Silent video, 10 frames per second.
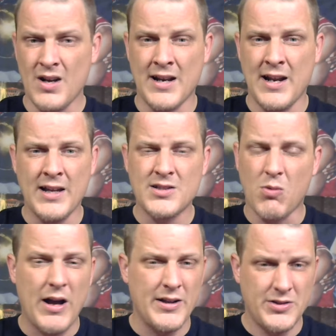and hence
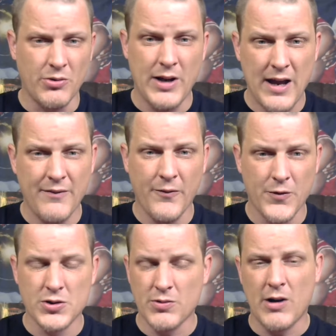why I don't have a
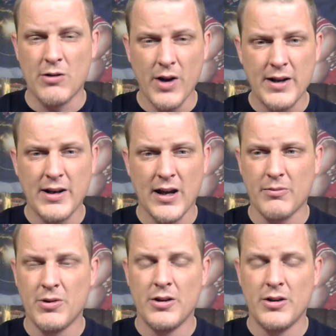first-round grade on him.